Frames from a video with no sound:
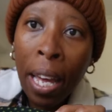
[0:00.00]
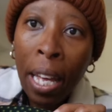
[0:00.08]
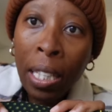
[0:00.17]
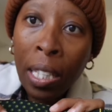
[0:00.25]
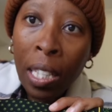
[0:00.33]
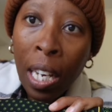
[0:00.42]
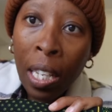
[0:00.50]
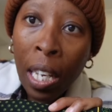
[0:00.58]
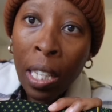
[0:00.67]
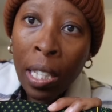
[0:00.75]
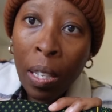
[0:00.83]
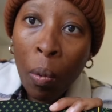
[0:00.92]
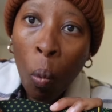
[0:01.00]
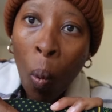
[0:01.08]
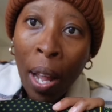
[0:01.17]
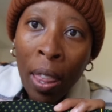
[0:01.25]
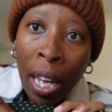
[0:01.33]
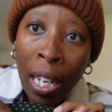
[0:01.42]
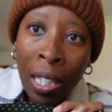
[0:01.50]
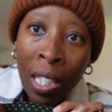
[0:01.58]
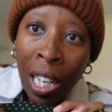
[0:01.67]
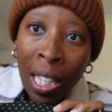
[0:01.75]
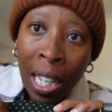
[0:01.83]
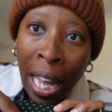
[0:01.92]
is just is one that is
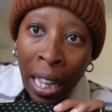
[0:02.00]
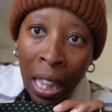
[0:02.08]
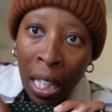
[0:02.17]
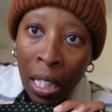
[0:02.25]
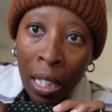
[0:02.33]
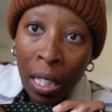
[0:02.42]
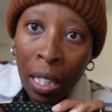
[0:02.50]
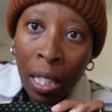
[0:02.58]
just like this.